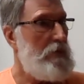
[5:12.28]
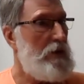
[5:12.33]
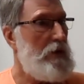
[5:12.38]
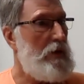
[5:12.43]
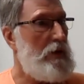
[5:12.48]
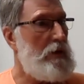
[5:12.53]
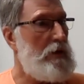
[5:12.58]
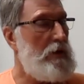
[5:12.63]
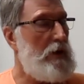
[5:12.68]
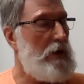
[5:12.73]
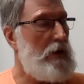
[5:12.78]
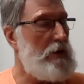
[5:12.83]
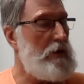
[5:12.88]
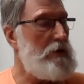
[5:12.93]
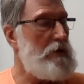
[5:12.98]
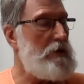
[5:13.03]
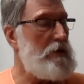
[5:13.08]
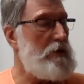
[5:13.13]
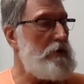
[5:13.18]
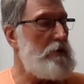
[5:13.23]
And that
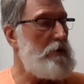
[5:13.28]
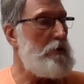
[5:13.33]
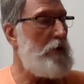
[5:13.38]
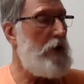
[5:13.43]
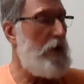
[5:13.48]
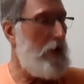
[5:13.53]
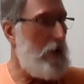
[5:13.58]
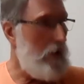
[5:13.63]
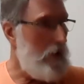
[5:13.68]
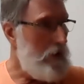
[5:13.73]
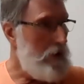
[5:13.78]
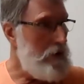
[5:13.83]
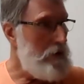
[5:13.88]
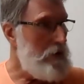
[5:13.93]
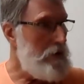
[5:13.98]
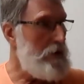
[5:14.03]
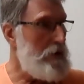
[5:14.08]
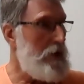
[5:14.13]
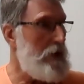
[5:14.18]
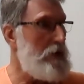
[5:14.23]
is the way,
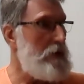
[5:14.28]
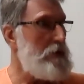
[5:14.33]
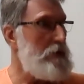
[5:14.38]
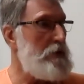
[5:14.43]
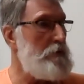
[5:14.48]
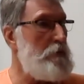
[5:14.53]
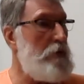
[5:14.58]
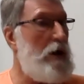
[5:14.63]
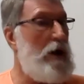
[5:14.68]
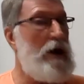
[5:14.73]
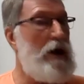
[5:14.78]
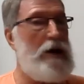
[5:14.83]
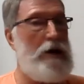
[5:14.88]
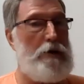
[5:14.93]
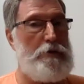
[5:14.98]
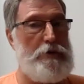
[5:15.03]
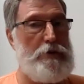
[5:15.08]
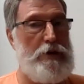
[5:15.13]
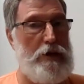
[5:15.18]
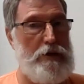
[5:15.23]
that is the mark
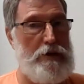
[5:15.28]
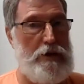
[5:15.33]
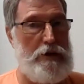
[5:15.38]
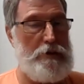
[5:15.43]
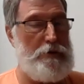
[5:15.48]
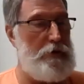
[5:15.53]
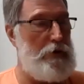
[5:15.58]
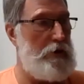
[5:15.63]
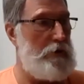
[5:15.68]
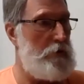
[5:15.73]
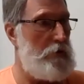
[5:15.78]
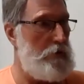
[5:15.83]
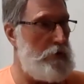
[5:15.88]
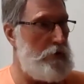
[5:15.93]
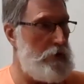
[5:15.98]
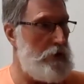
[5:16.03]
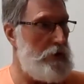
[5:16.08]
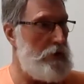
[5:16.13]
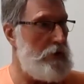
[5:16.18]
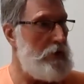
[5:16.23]
of successful
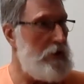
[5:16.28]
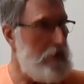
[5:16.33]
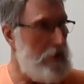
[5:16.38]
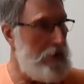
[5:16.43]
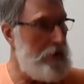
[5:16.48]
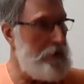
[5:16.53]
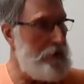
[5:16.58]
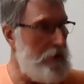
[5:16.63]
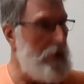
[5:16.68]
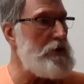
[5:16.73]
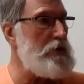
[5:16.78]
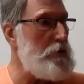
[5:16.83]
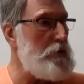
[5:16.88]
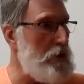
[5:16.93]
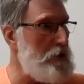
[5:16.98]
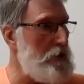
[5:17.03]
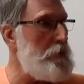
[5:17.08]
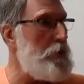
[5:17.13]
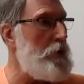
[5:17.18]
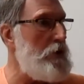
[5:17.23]
evolution, if that's
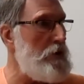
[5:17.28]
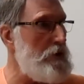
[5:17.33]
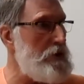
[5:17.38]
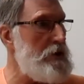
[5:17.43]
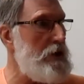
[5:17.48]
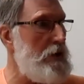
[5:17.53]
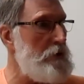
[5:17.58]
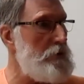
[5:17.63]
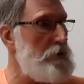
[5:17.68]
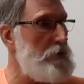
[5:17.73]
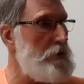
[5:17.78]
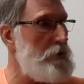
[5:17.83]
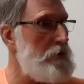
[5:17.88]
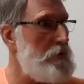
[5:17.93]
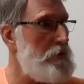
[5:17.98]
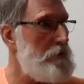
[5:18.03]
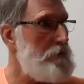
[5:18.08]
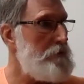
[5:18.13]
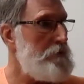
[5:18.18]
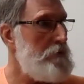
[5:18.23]
what it boils down to.
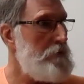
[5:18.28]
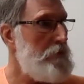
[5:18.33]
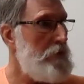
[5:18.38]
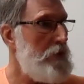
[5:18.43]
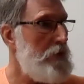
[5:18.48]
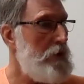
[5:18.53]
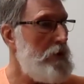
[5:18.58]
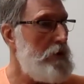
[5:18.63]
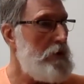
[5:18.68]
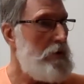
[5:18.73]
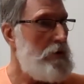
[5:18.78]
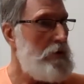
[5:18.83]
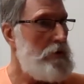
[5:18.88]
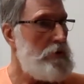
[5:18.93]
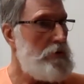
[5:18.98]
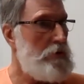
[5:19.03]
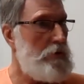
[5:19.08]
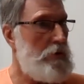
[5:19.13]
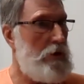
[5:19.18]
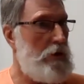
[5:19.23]

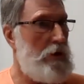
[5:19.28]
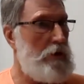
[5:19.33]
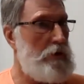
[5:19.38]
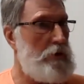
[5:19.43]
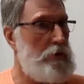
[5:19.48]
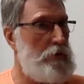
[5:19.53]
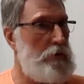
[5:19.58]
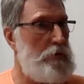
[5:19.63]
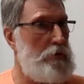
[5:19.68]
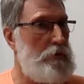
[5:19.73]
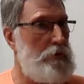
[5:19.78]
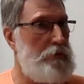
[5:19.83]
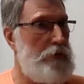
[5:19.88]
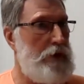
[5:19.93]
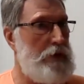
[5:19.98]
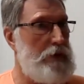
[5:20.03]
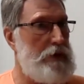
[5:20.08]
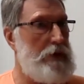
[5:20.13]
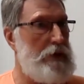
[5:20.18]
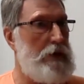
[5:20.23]
So there are two
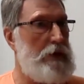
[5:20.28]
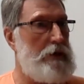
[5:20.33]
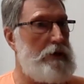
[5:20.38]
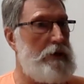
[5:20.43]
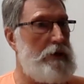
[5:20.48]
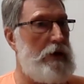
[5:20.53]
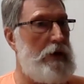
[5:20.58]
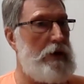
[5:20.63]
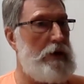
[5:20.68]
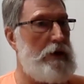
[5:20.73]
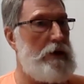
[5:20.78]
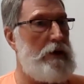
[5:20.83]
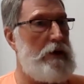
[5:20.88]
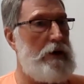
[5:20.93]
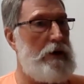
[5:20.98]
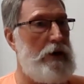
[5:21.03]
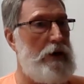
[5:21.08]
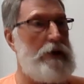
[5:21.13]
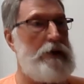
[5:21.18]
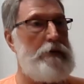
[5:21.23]
basic genetic
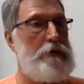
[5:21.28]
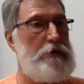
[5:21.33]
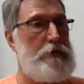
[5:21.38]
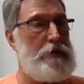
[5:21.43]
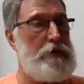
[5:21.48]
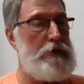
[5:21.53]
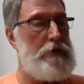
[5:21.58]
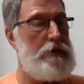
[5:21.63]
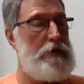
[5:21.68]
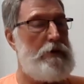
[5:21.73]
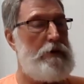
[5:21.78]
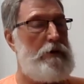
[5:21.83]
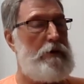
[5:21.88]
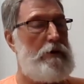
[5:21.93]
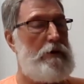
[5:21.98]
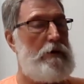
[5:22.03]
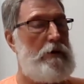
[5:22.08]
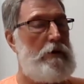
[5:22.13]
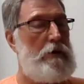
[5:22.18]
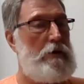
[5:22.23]
directives,
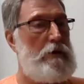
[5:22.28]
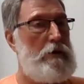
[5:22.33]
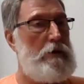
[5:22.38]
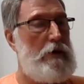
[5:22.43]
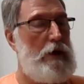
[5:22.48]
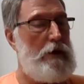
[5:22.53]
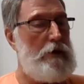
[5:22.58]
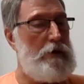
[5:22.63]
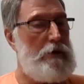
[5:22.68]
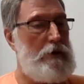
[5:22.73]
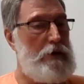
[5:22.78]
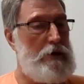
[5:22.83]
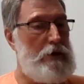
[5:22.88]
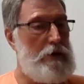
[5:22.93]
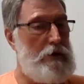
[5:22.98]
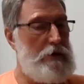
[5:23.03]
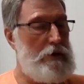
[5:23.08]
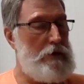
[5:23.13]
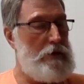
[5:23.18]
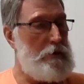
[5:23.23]
and that
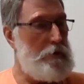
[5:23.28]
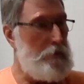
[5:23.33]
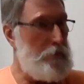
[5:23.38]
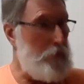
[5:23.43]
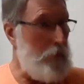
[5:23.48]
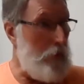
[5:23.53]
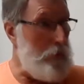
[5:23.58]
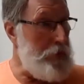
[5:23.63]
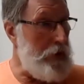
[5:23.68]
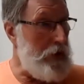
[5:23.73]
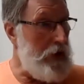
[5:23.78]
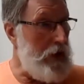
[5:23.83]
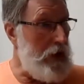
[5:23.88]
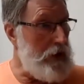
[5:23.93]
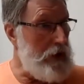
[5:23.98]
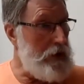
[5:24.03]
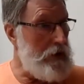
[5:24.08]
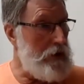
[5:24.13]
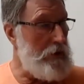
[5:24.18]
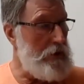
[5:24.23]
is
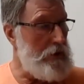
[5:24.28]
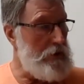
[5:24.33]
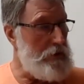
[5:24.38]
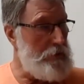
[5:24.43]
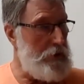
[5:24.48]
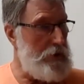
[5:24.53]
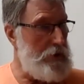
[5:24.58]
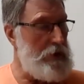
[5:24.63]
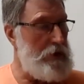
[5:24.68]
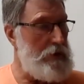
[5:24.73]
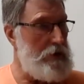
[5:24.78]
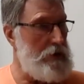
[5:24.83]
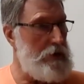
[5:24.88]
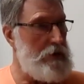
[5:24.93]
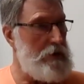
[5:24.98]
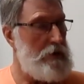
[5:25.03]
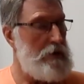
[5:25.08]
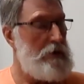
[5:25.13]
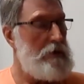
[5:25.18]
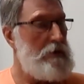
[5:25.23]
propagating the
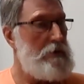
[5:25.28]
species,